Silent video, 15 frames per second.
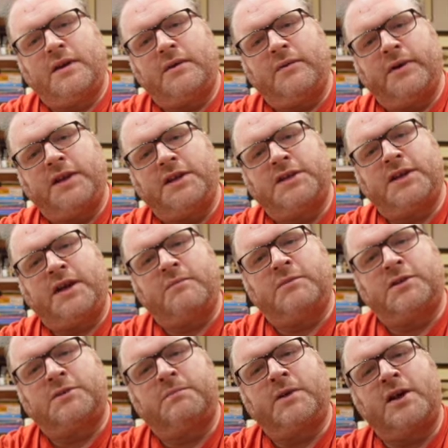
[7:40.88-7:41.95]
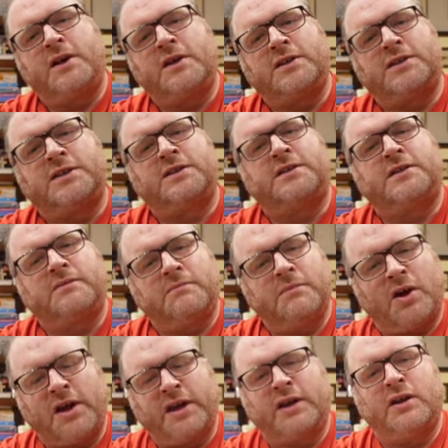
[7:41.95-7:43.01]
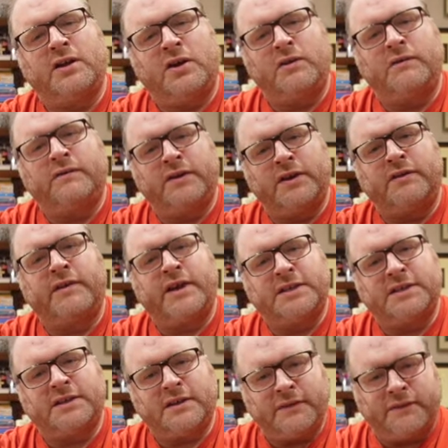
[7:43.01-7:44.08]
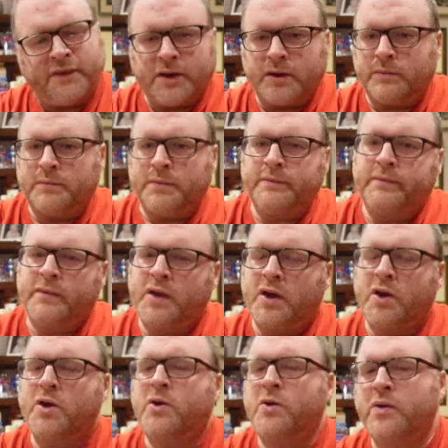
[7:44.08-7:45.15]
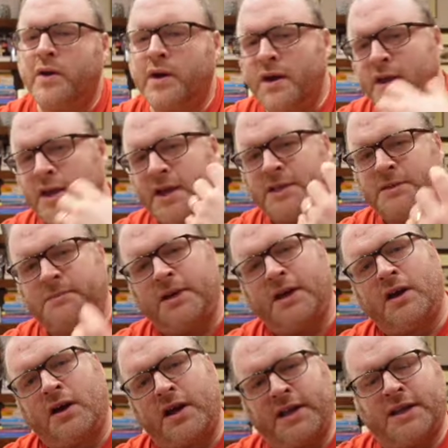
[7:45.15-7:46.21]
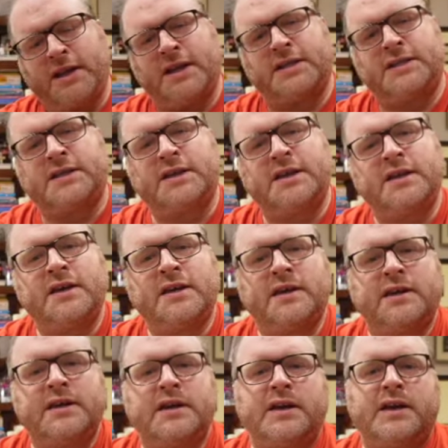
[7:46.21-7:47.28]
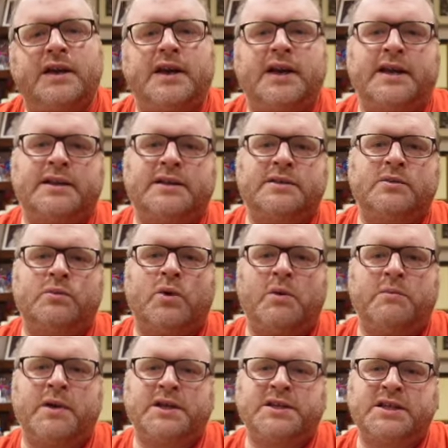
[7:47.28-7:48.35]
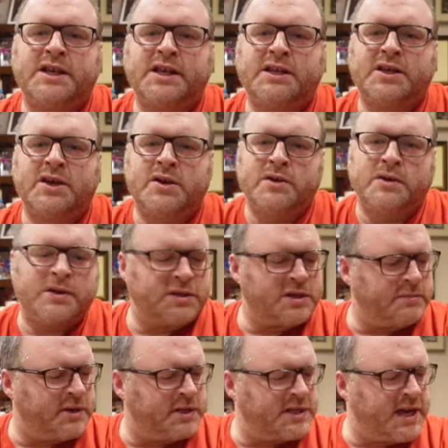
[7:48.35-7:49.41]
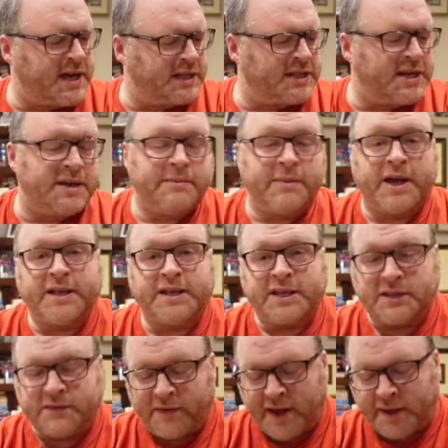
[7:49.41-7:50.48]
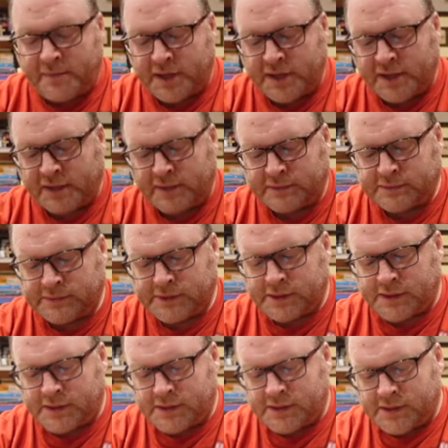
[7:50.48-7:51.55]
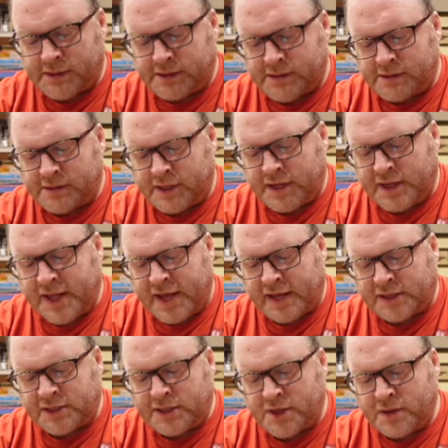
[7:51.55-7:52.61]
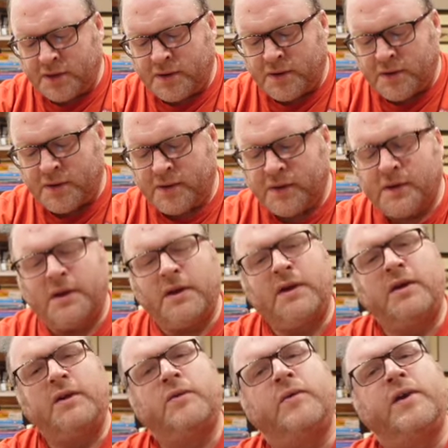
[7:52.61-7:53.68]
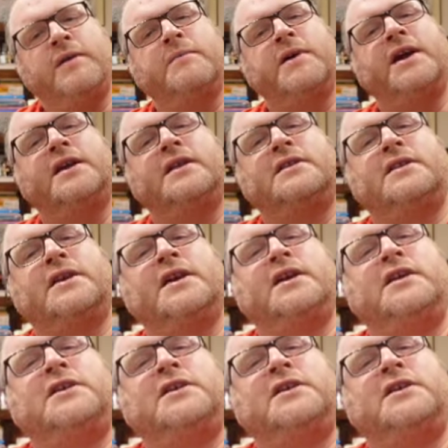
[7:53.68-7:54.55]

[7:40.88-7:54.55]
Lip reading: which spurs Michael on for the rest of the film. Who is behind this, and what must he do to protect him and his family? Then in Act 2 we meet the